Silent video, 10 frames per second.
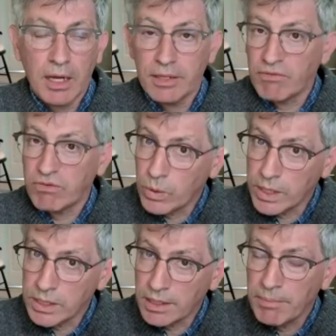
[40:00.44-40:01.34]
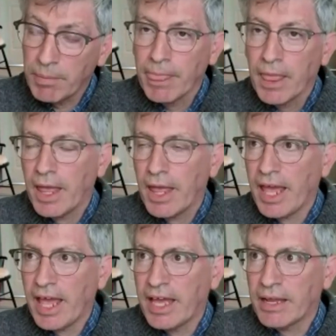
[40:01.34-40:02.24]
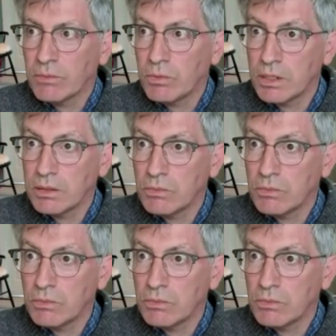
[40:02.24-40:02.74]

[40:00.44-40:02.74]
influenza. And what